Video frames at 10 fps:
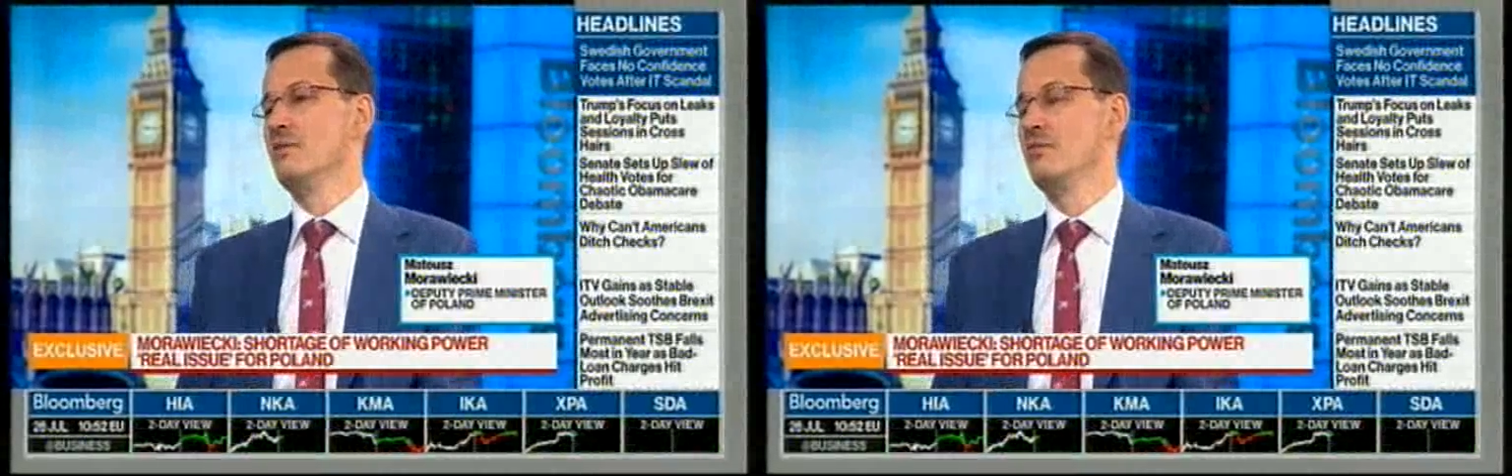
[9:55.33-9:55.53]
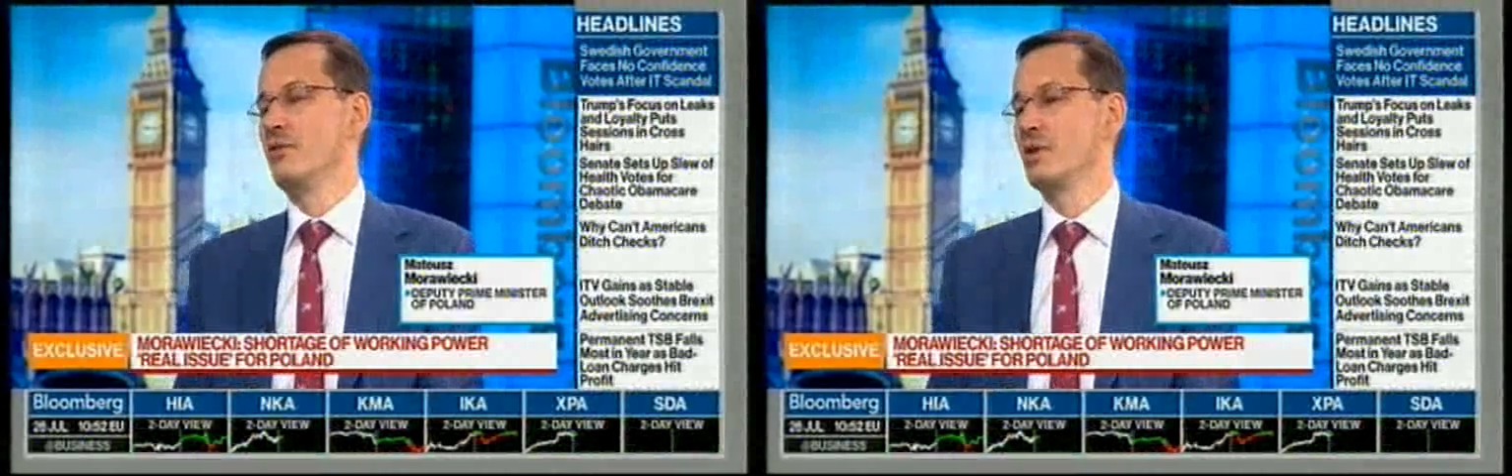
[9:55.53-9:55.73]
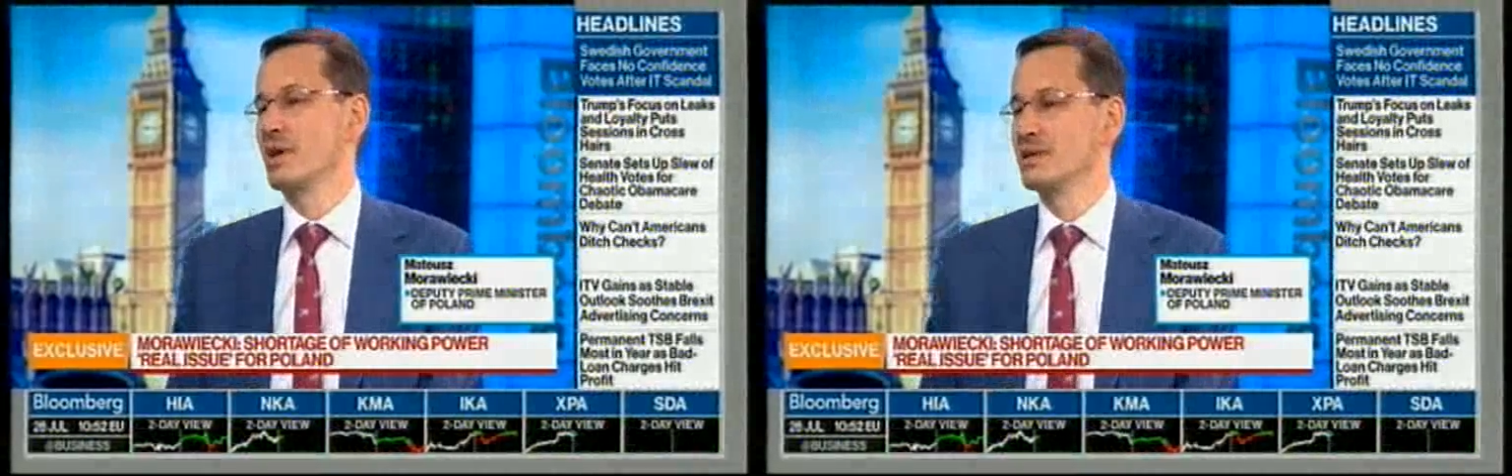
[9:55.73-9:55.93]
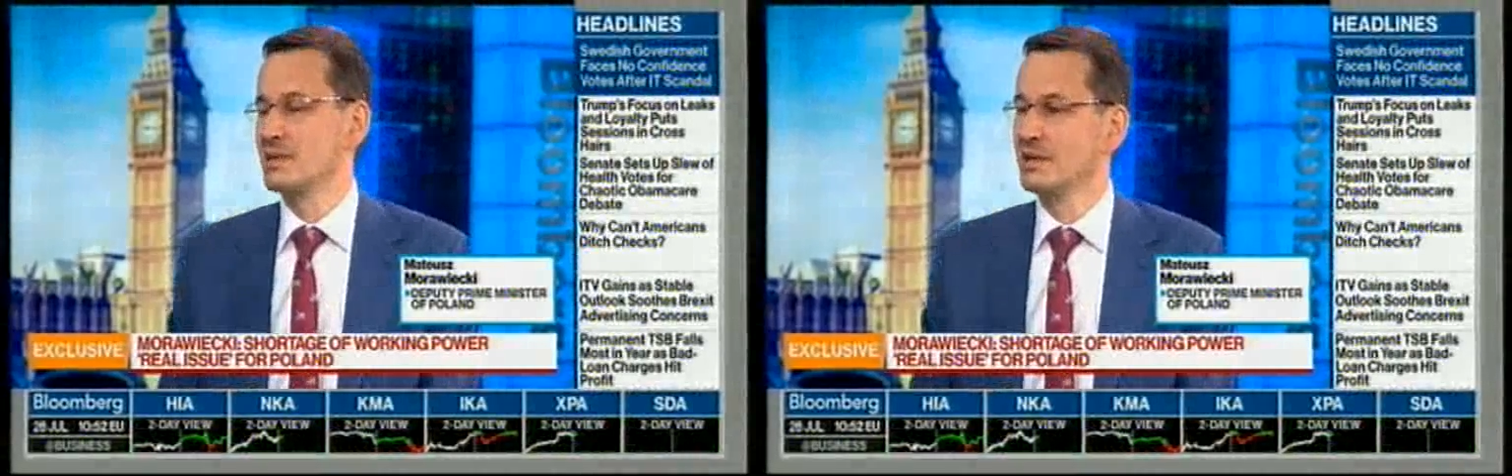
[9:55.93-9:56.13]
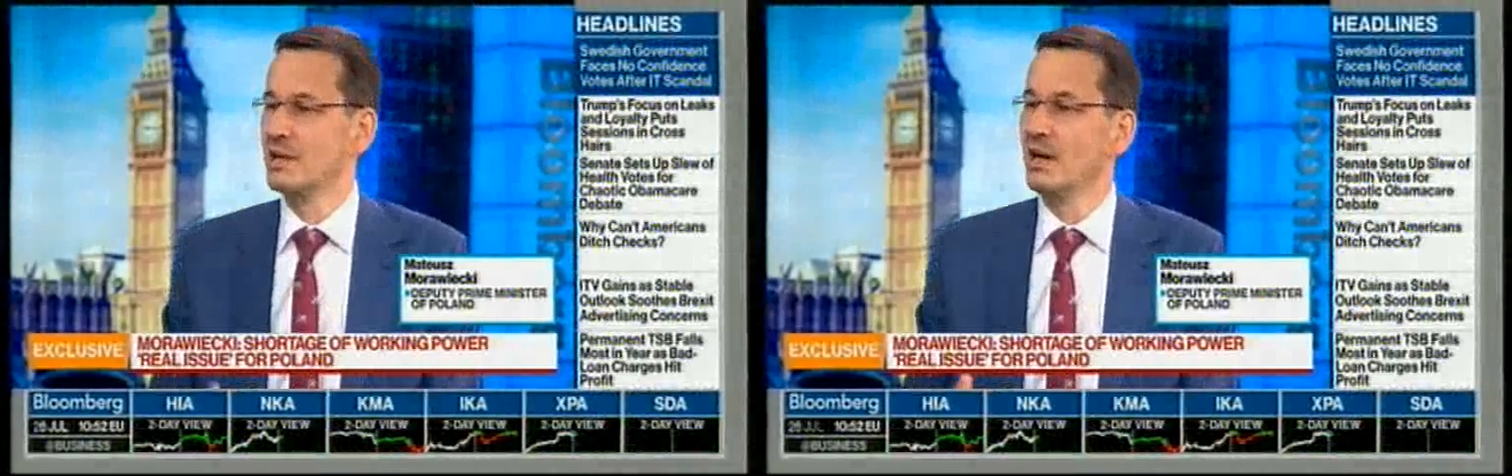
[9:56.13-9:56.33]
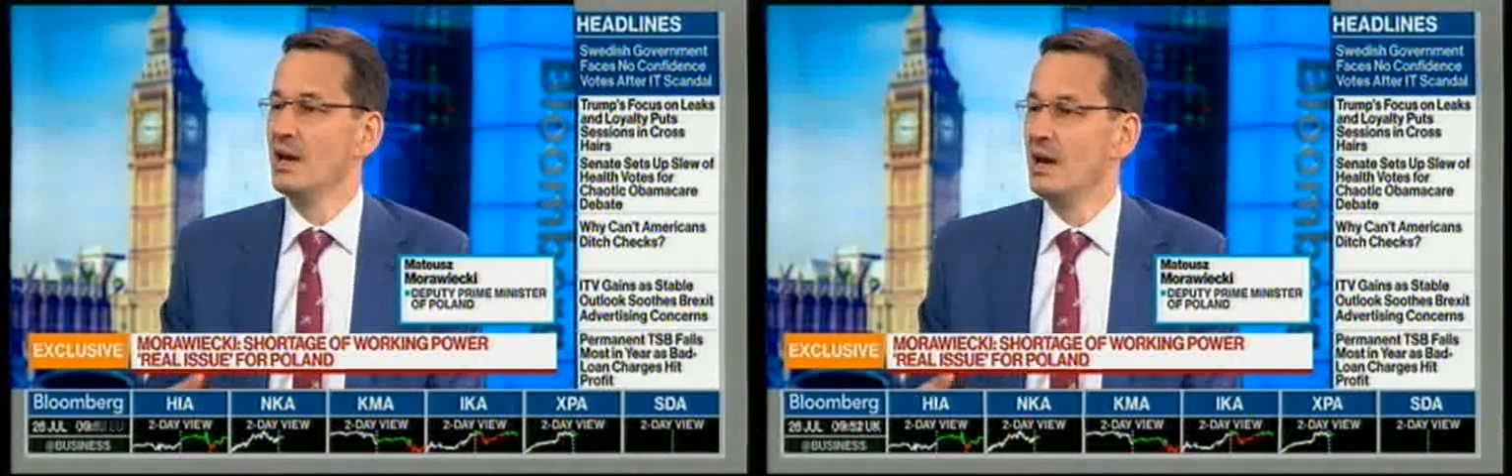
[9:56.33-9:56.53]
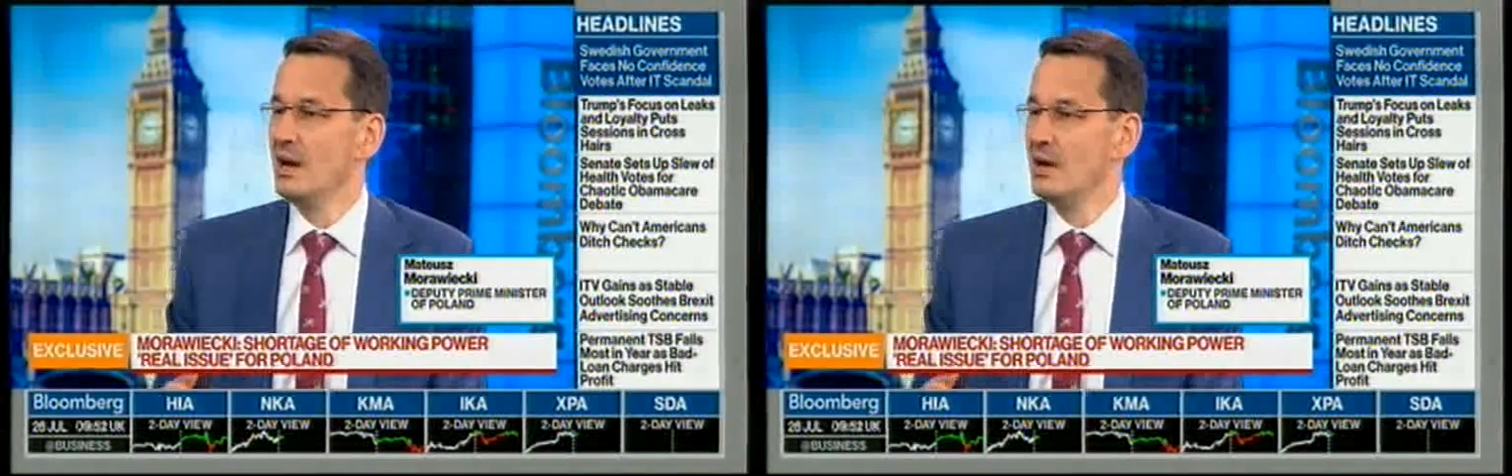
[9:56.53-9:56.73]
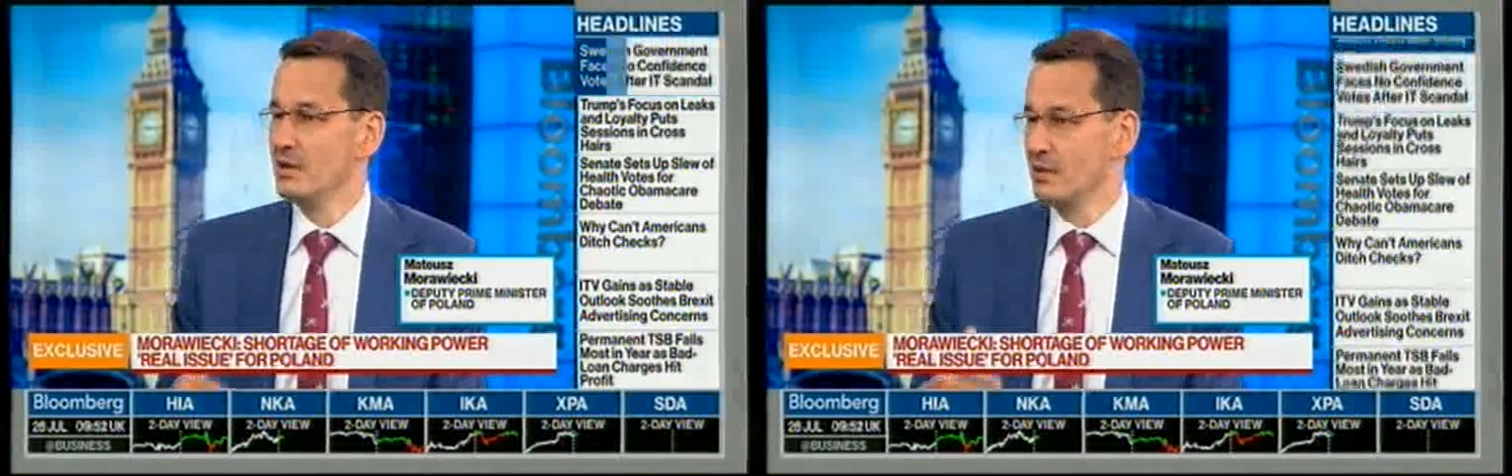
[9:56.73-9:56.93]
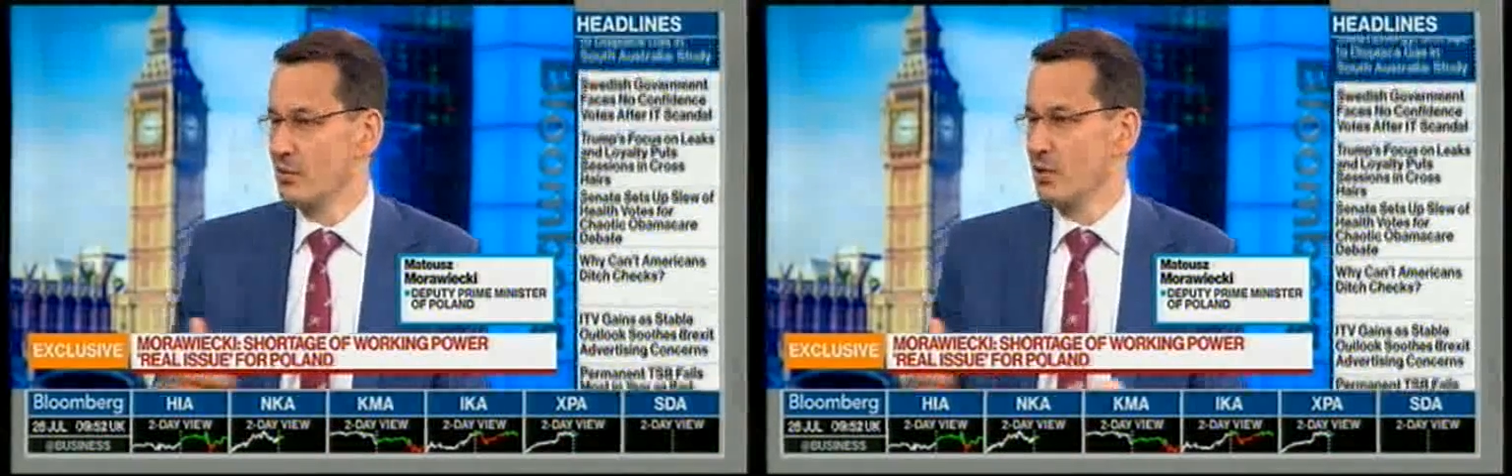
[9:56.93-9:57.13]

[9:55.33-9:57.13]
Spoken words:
forecasted the